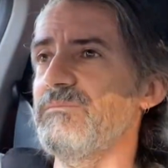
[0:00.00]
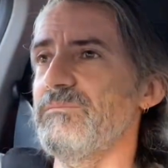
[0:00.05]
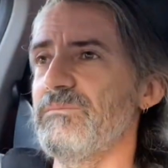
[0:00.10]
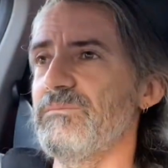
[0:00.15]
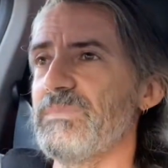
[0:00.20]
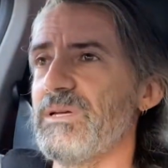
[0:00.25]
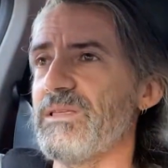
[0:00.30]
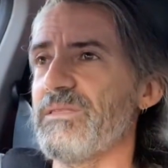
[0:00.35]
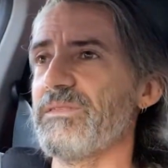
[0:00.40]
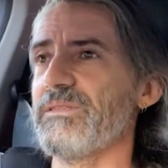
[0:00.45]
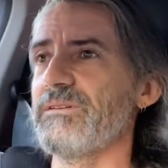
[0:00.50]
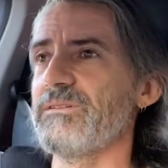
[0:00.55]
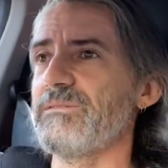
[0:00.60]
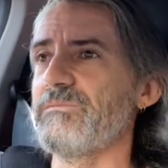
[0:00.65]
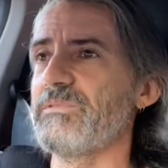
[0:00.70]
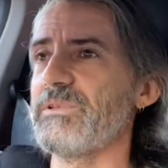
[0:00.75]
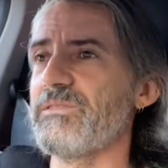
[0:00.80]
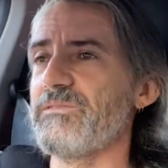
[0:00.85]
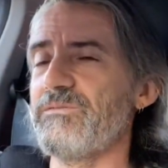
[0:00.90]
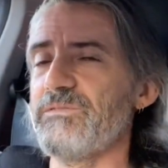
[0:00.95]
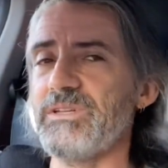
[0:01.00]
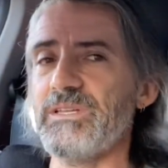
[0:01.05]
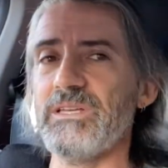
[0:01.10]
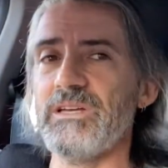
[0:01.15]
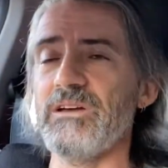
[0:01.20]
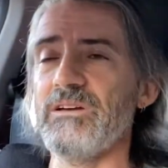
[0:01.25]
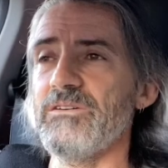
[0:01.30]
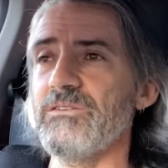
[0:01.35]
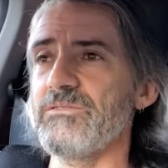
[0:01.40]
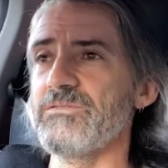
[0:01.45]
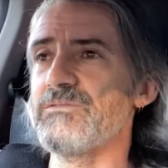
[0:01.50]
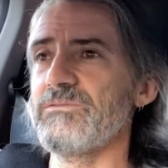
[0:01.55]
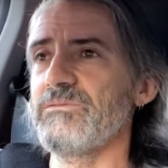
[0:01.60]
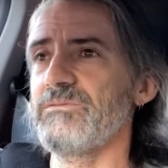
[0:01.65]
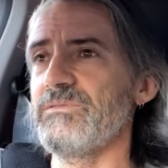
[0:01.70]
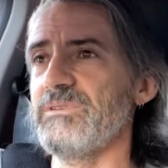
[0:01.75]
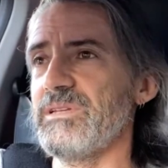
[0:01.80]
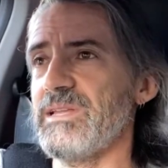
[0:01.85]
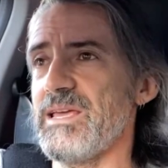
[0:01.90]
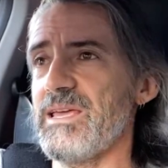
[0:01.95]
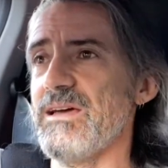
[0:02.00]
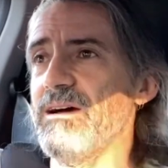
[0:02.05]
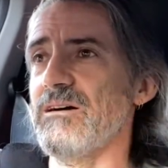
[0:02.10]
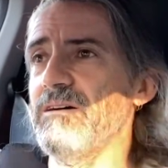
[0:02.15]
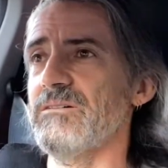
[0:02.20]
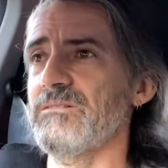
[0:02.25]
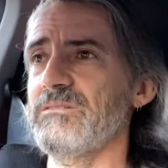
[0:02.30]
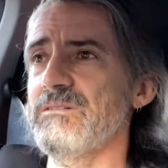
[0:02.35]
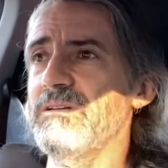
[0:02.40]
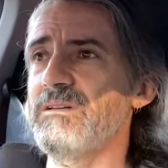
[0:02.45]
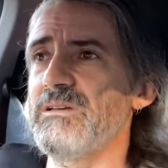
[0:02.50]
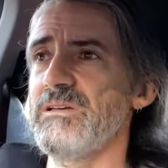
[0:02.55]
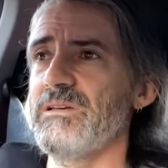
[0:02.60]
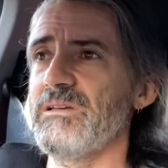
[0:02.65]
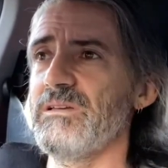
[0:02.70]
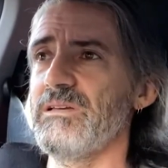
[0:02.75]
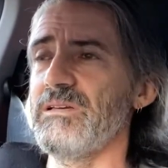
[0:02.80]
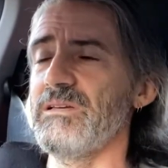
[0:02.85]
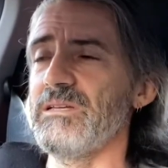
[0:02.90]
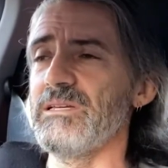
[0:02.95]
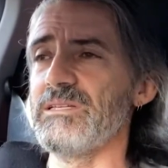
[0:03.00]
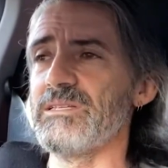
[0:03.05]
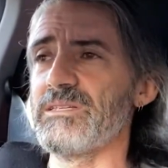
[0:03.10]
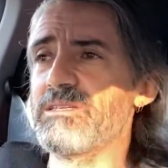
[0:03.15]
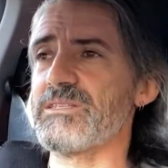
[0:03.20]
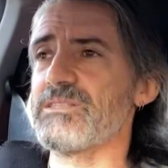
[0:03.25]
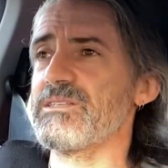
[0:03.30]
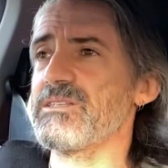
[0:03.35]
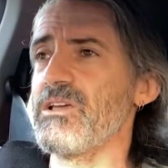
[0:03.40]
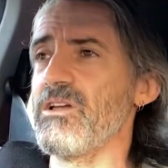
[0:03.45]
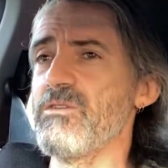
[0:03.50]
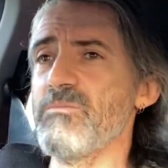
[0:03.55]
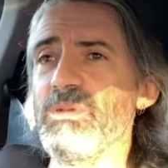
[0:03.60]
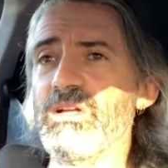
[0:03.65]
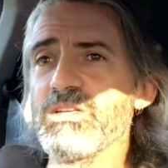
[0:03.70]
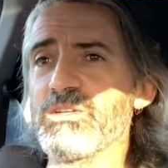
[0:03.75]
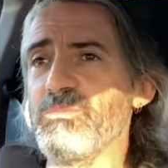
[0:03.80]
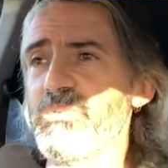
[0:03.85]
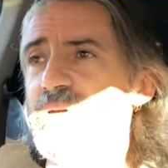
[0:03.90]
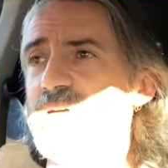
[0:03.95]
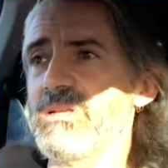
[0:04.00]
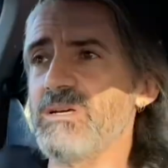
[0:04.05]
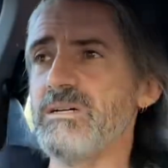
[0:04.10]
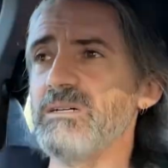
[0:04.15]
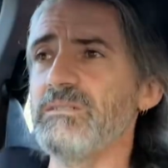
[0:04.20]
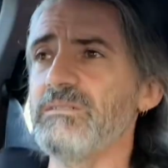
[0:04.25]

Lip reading: method with video now is so much better,